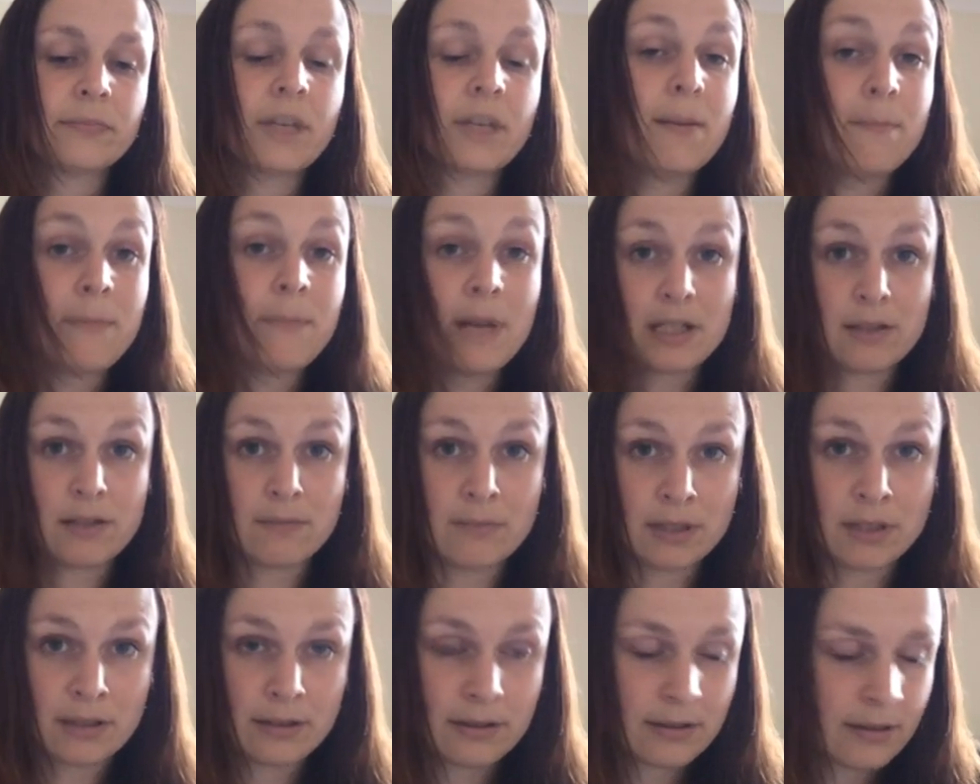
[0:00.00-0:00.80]

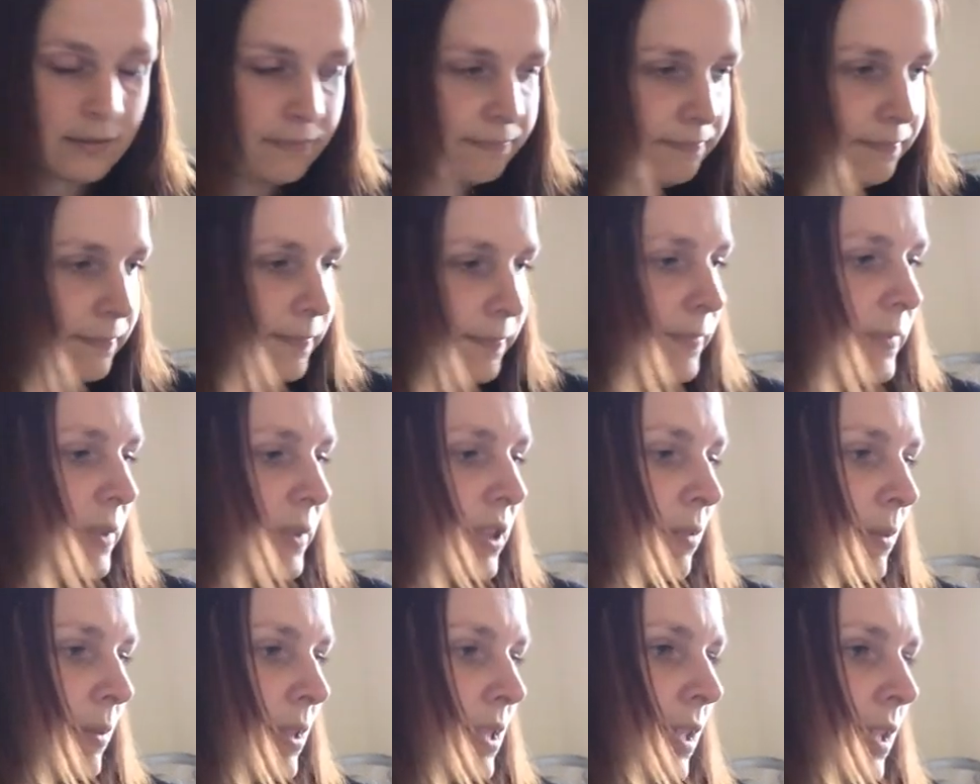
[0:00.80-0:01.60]
measurement,
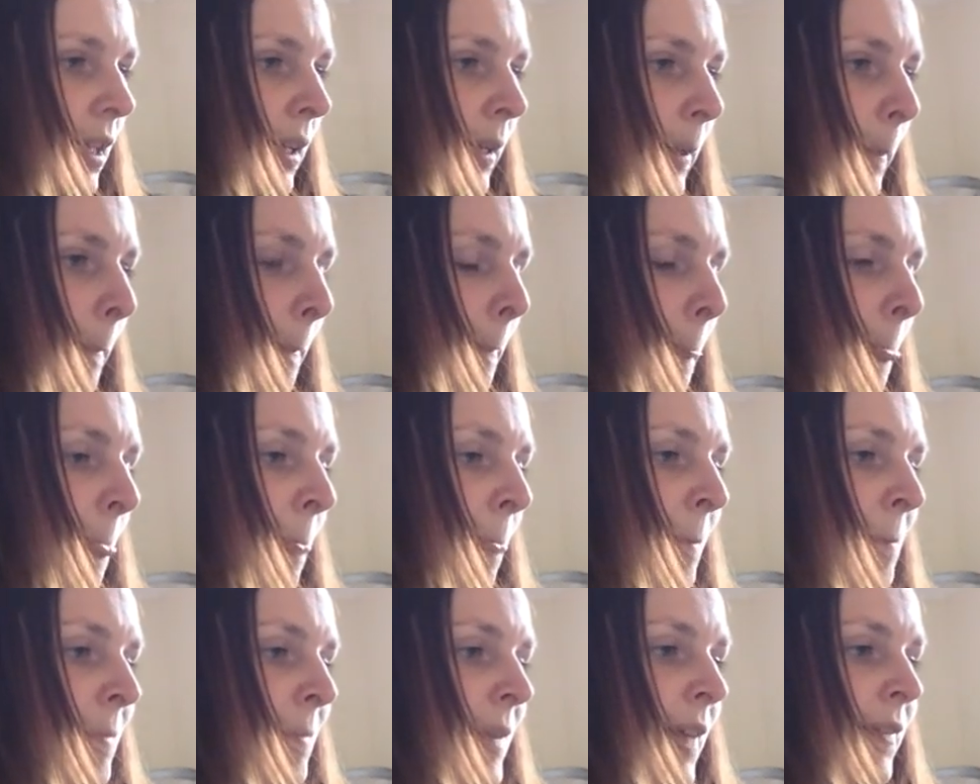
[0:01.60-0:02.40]
shall we say.
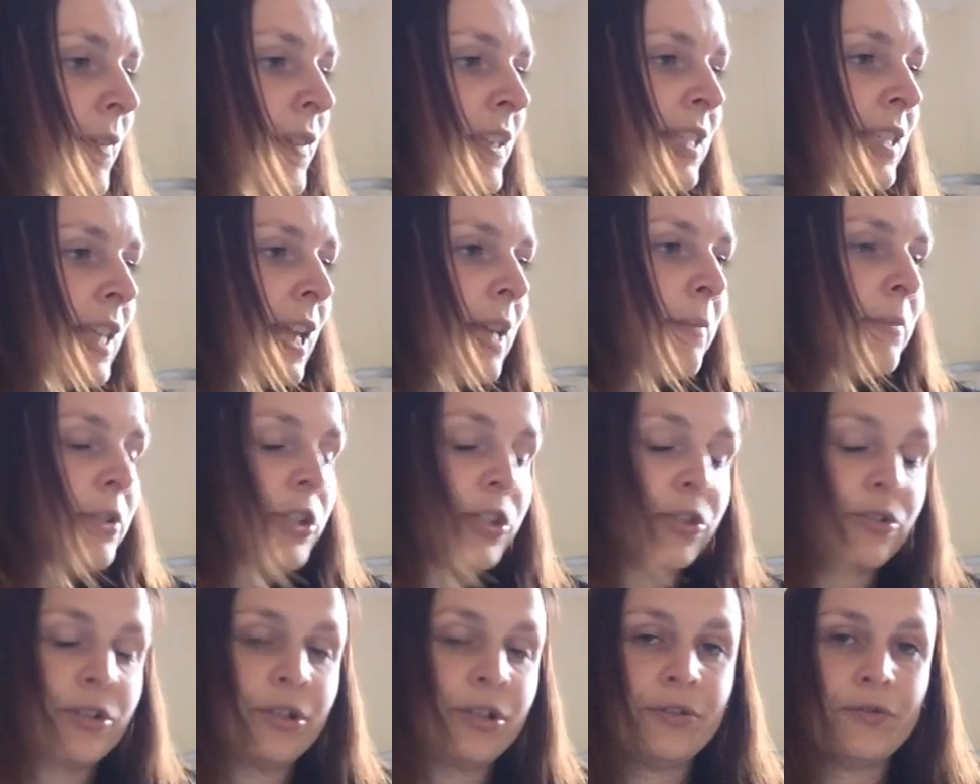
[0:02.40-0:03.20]
And the same
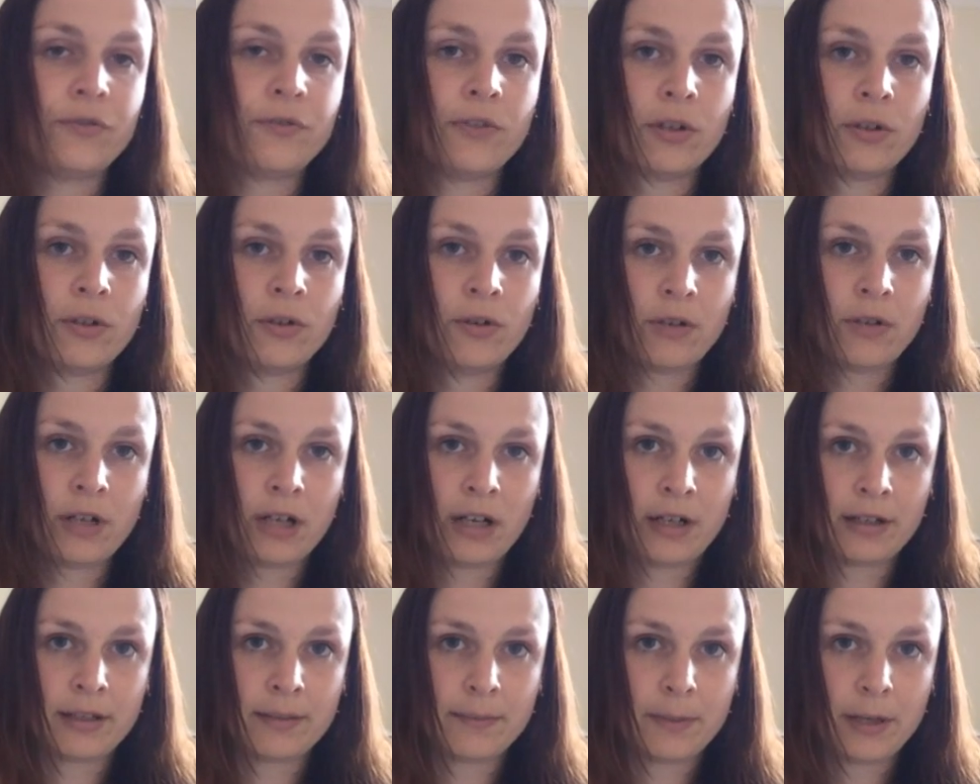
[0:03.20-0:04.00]
is true for
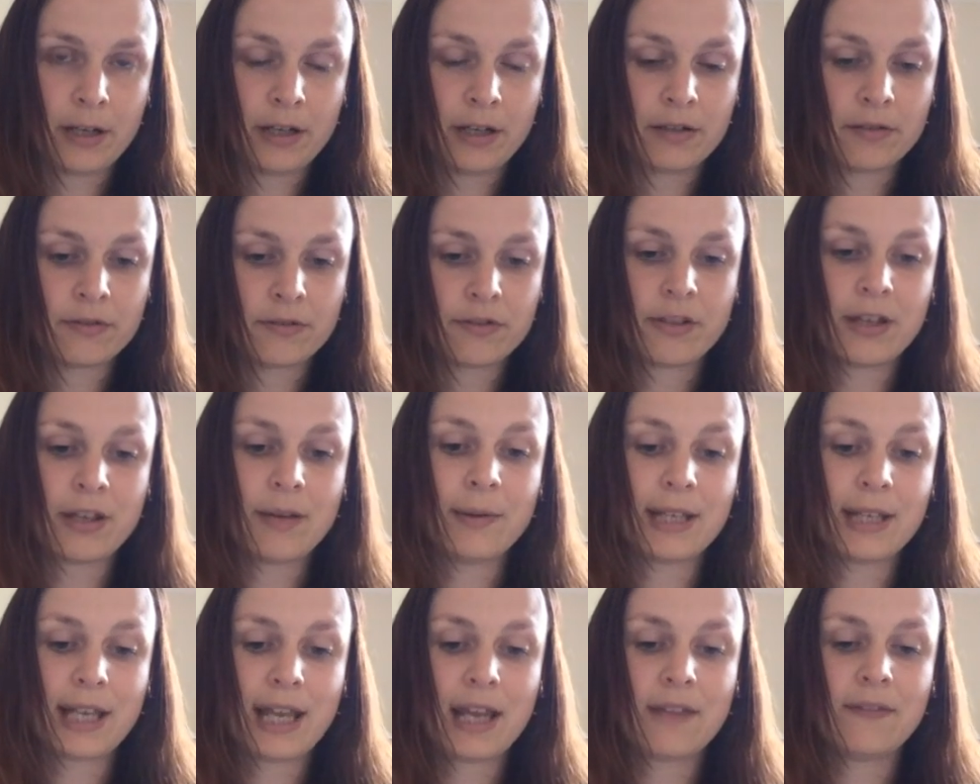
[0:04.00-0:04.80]
Gloriana Perles, although
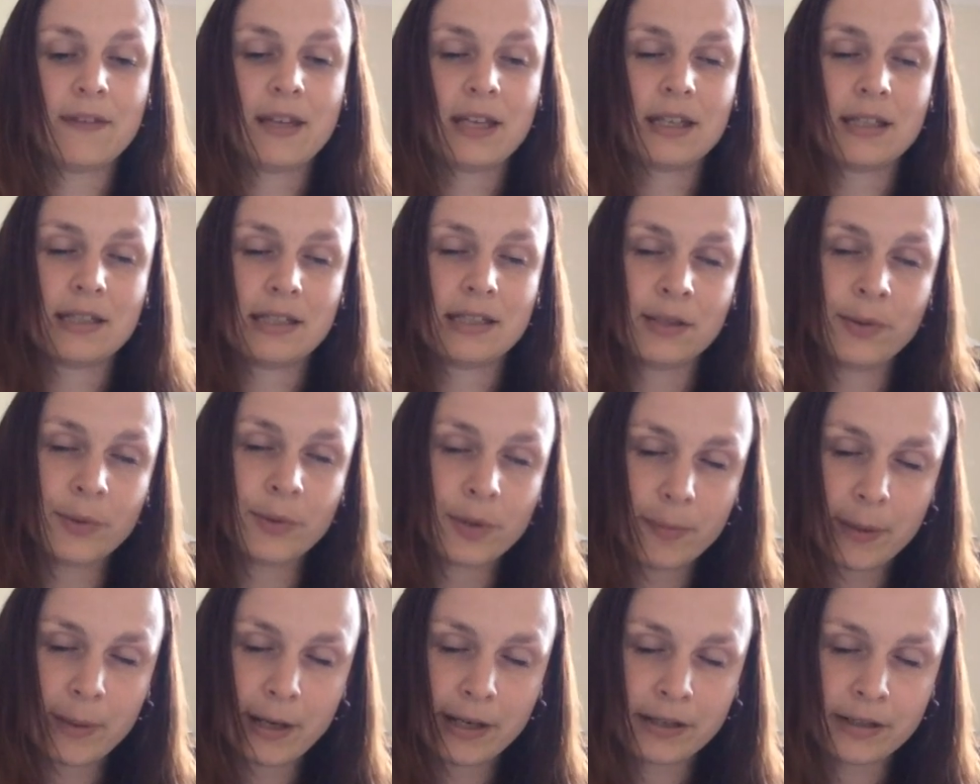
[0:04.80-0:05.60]
again they're
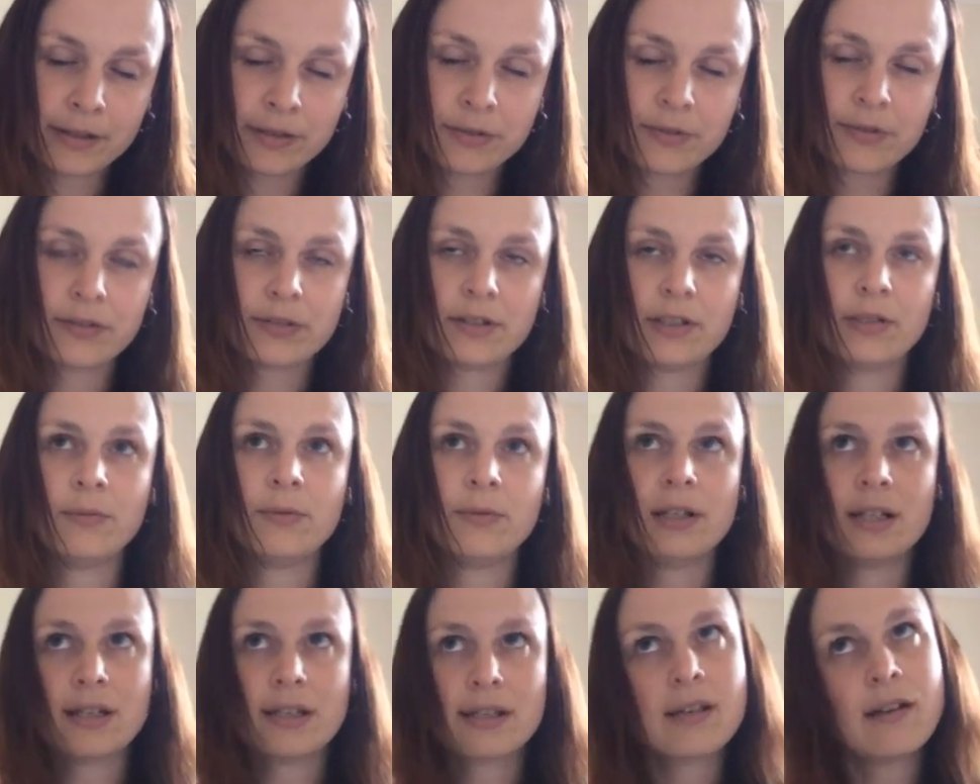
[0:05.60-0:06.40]
silk pearls, so you
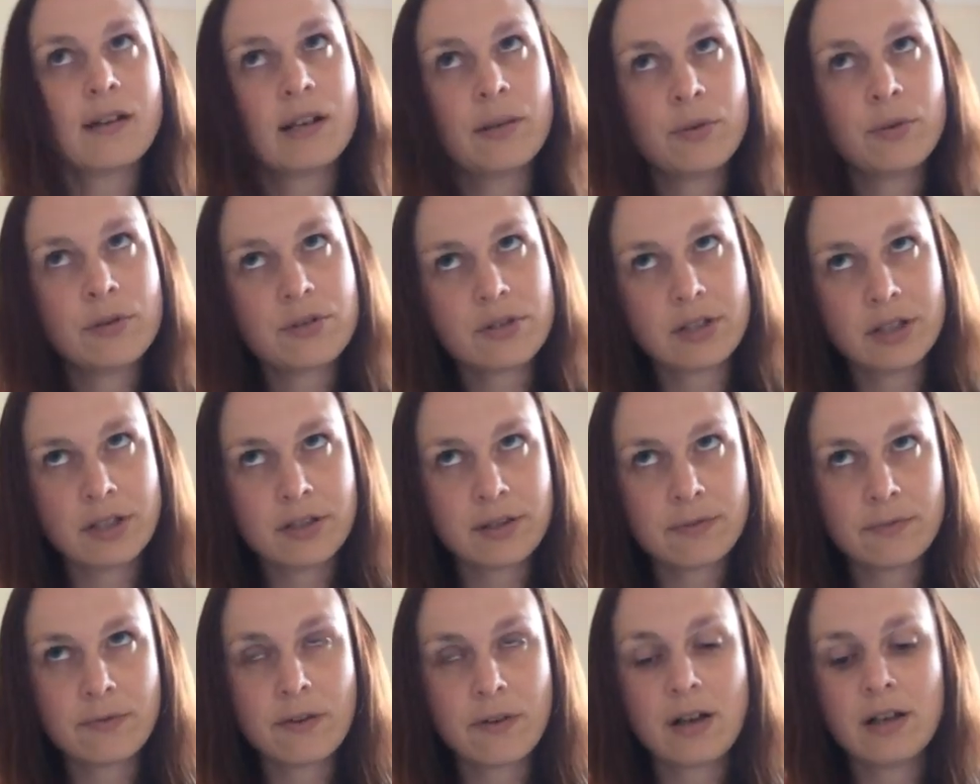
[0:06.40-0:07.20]
wouldn't necessarily want to use
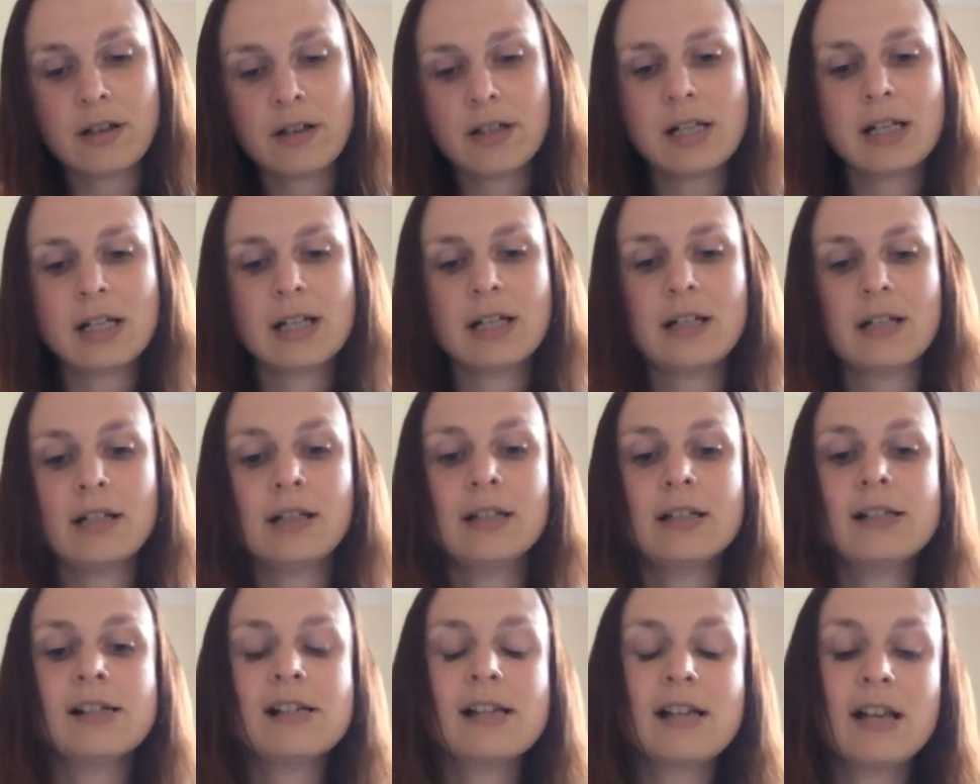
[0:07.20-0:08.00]
them for Hardanger
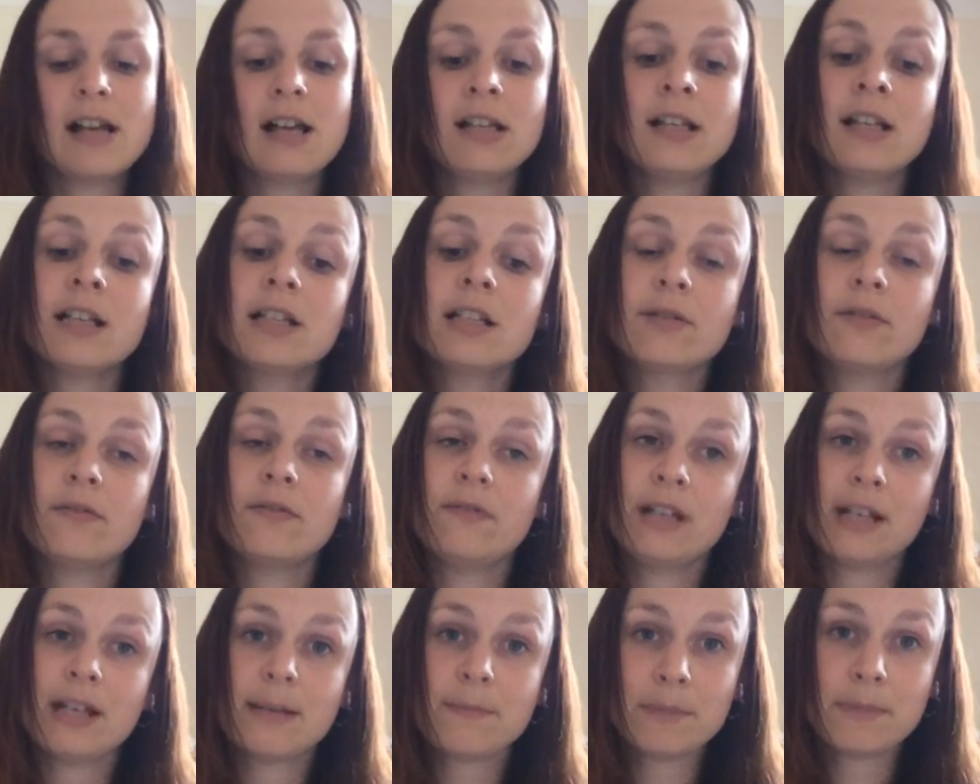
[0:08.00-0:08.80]
unless you're
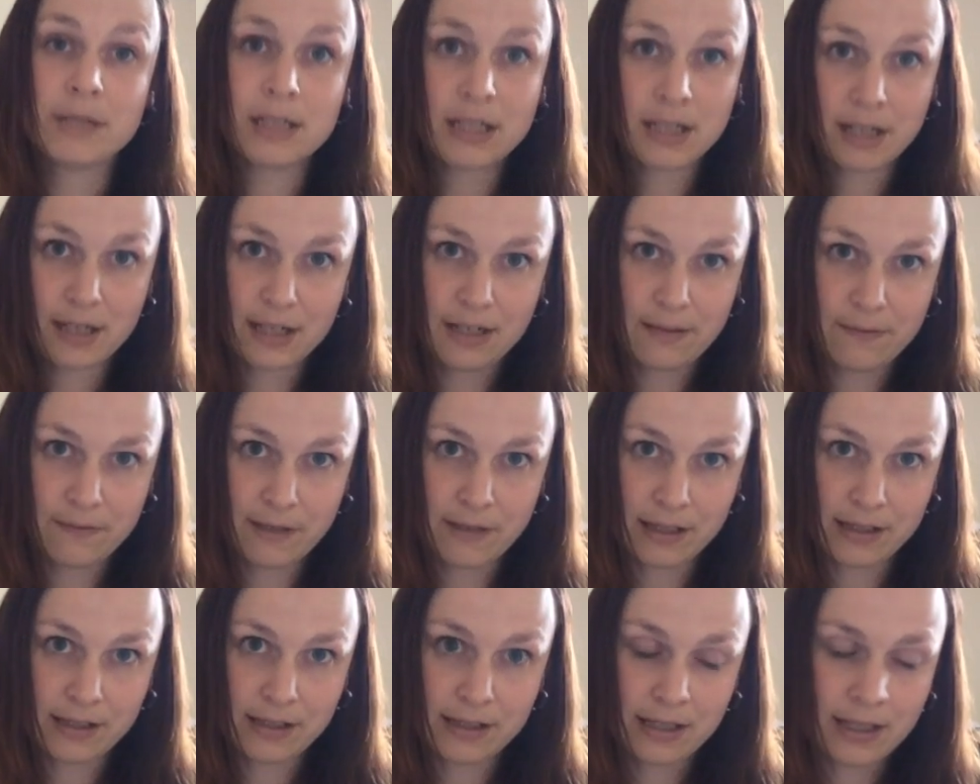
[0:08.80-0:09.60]
feeling particularly
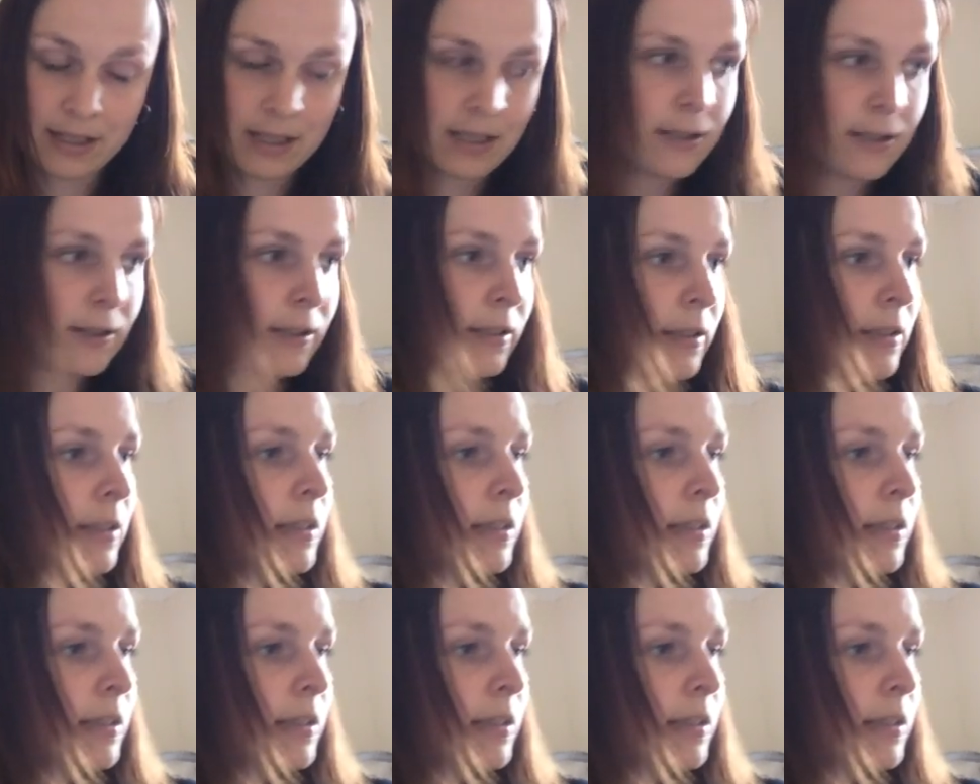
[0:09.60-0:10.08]
fancy.